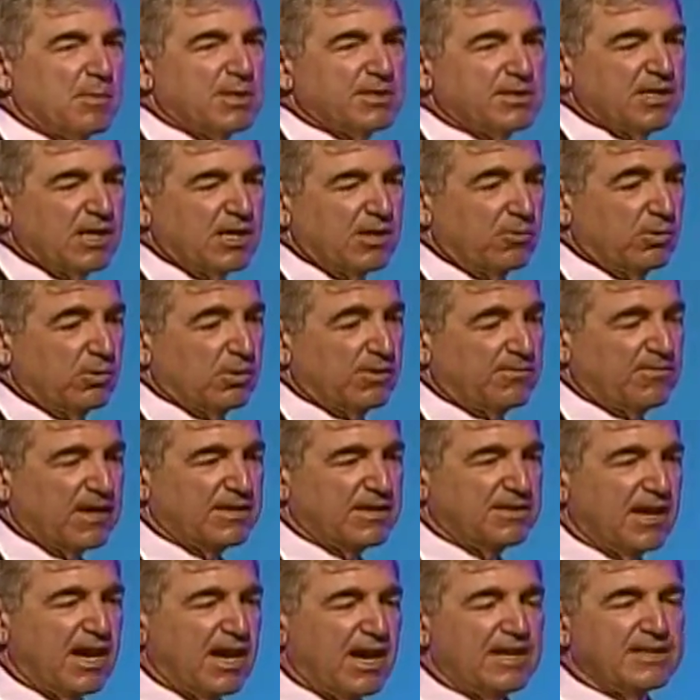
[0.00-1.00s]
He said, "Well, if I
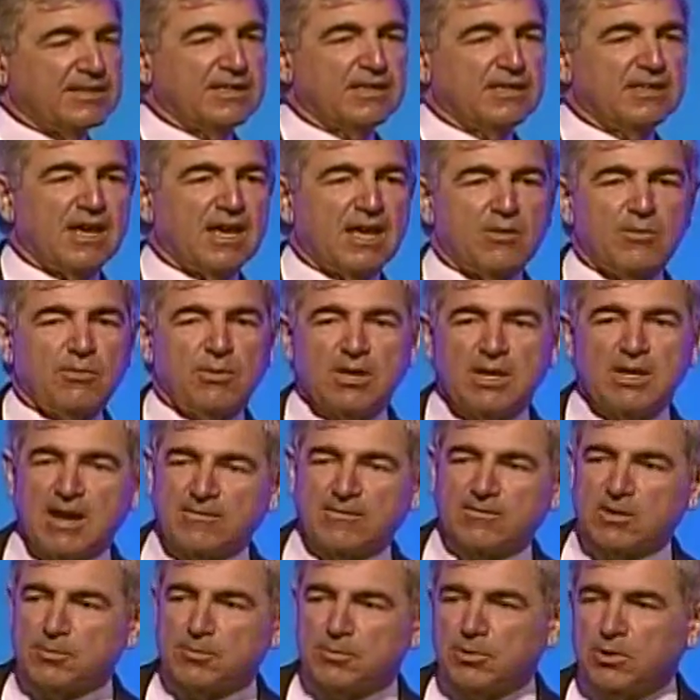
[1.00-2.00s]
died today, we'd
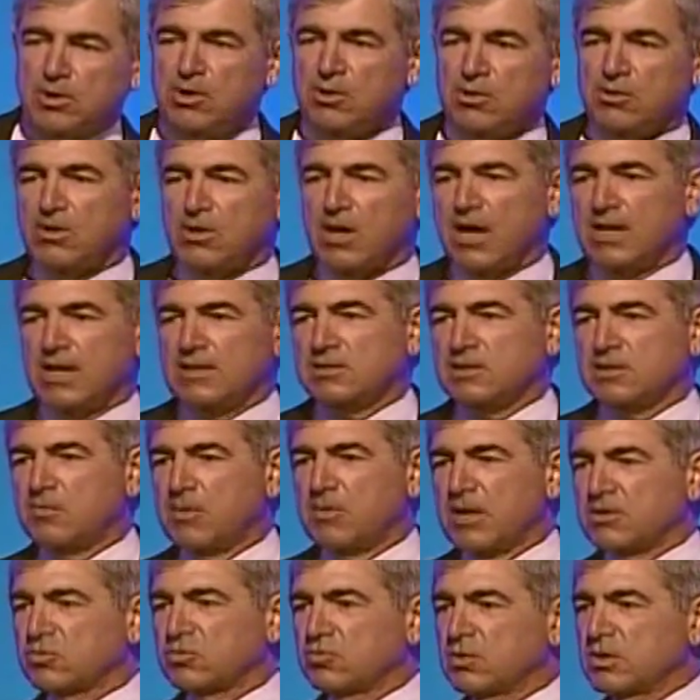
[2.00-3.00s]
have to put 'Here lies the
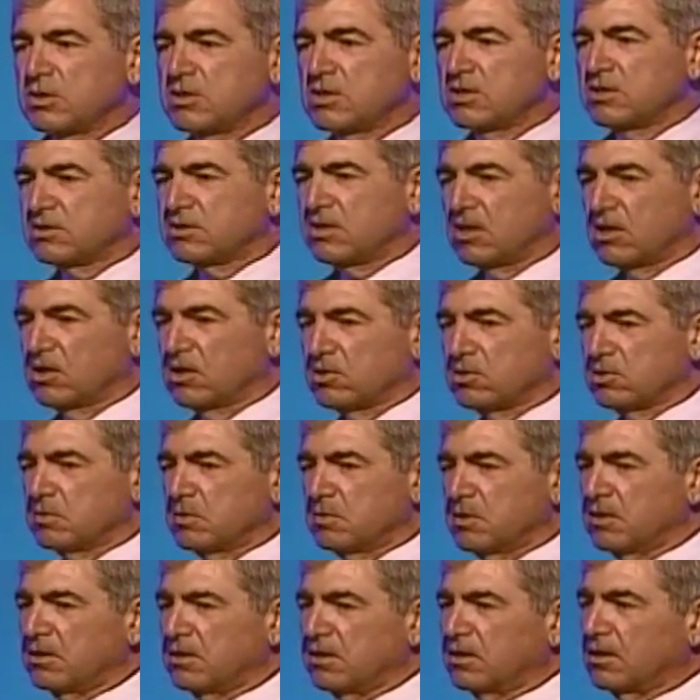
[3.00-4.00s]
best widget salesman
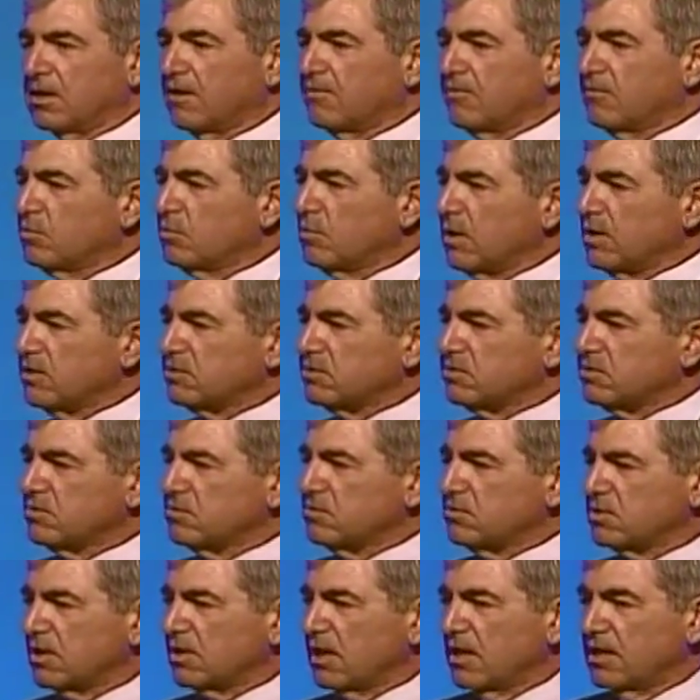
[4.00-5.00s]
in the 11
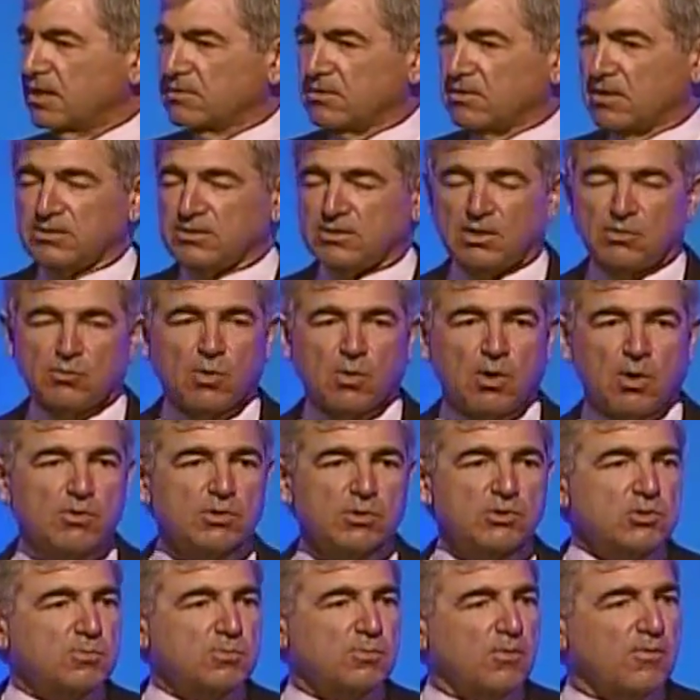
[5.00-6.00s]
western states.'" I said, "What
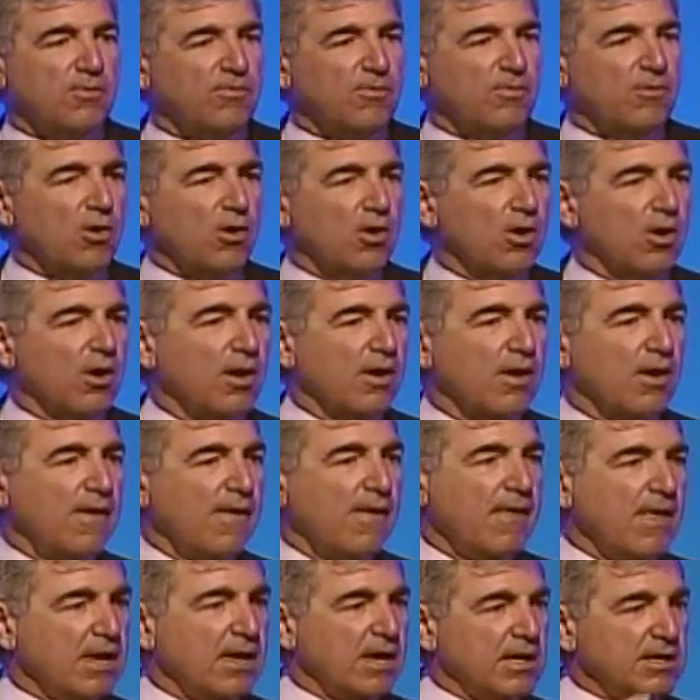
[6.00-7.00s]
would you prefer?"
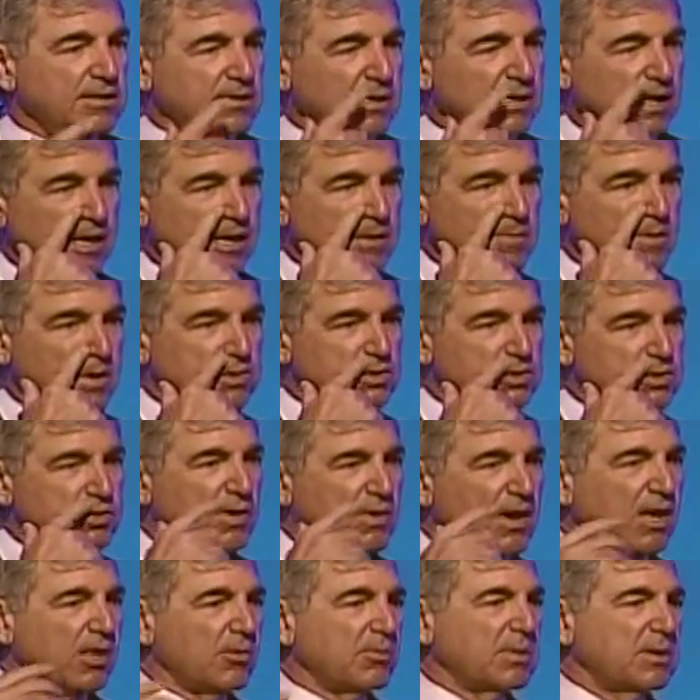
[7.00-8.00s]
He said, "I'd much
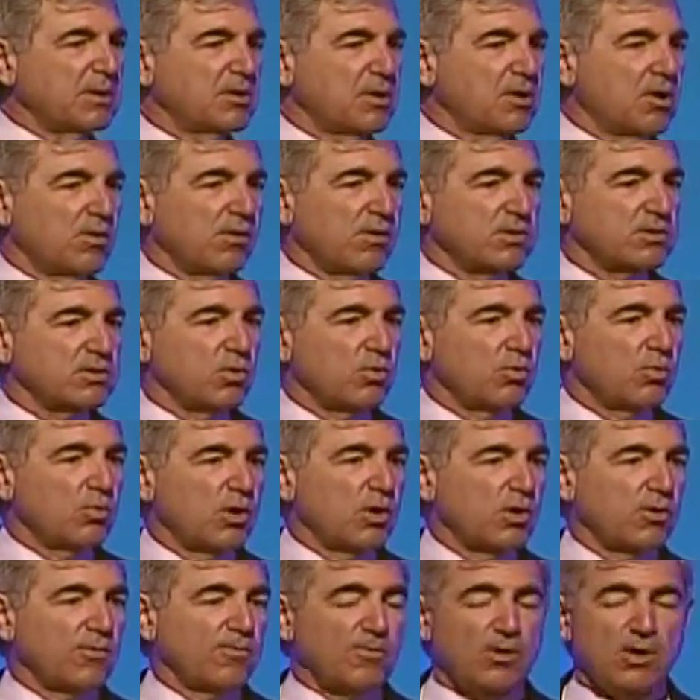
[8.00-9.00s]
rather be known as a
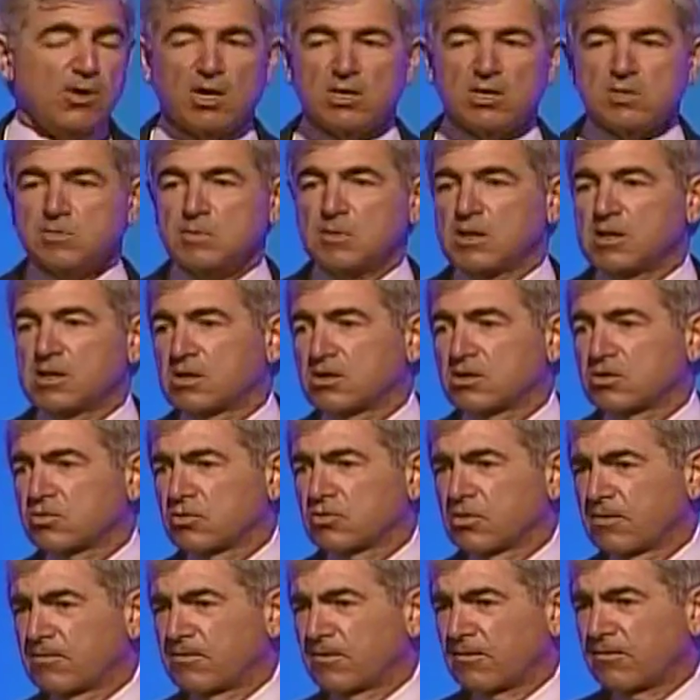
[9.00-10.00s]
wonderful husband and a
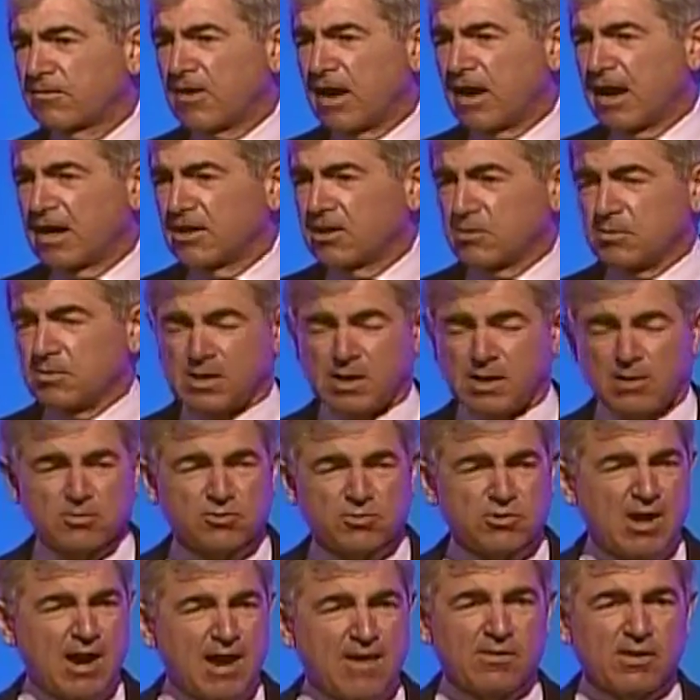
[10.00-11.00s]
terrific father, but I'm
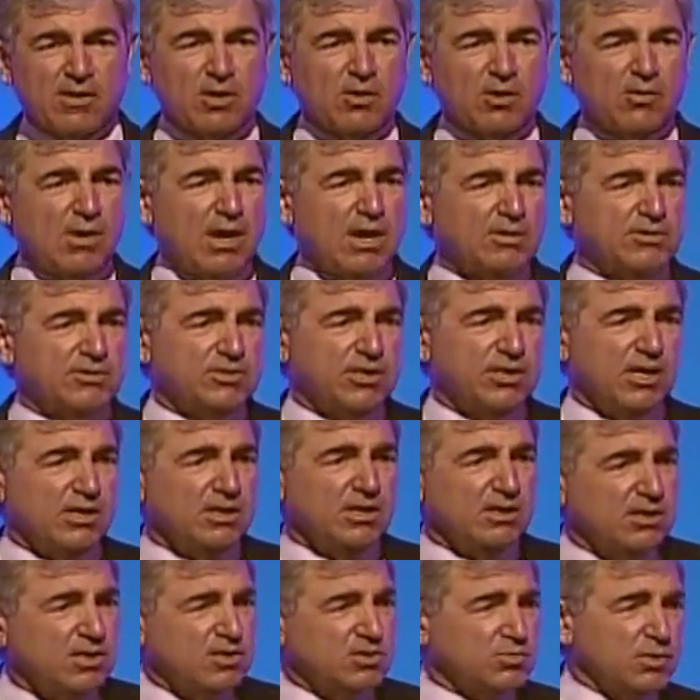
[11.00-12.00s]
traveling around
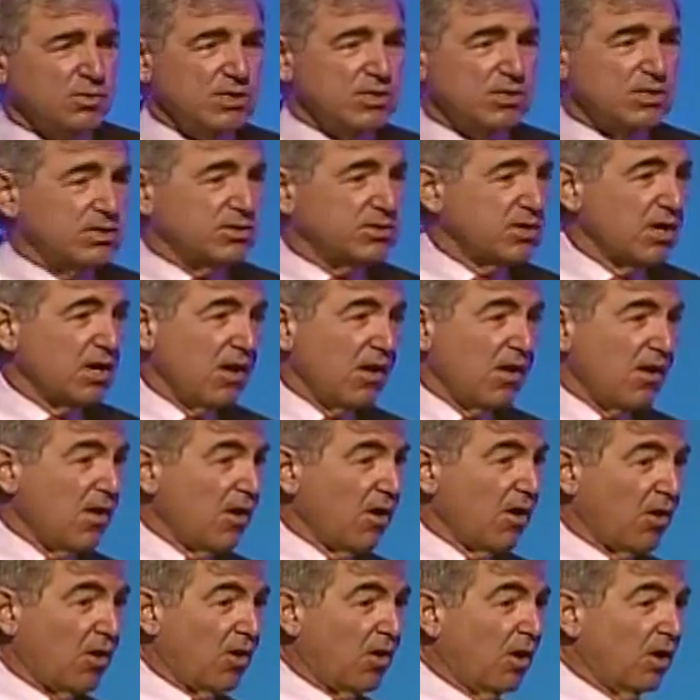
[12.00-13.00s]
selling these widgets
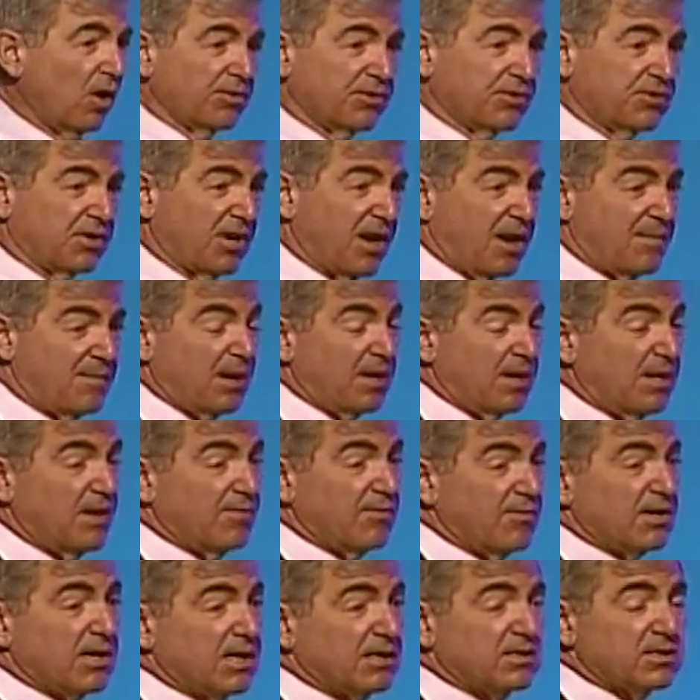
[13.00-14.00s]
all the time. I
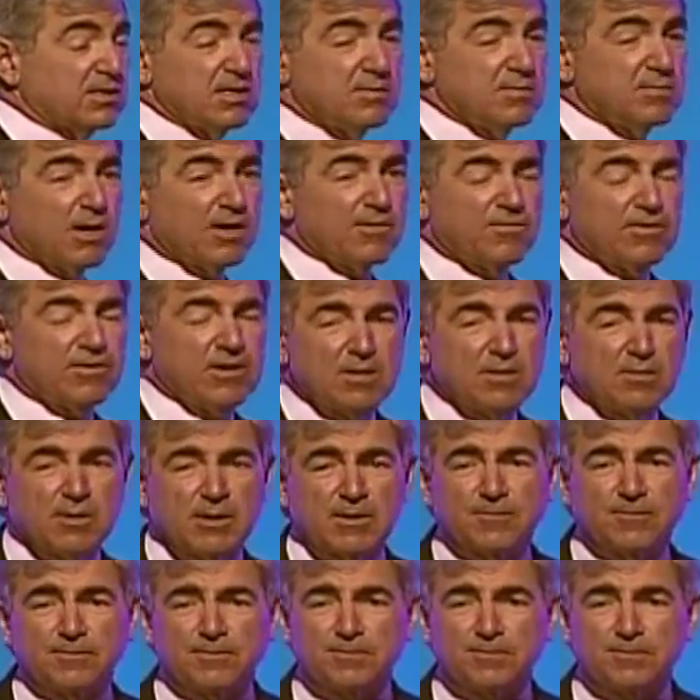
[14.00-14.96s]
never get to see my family."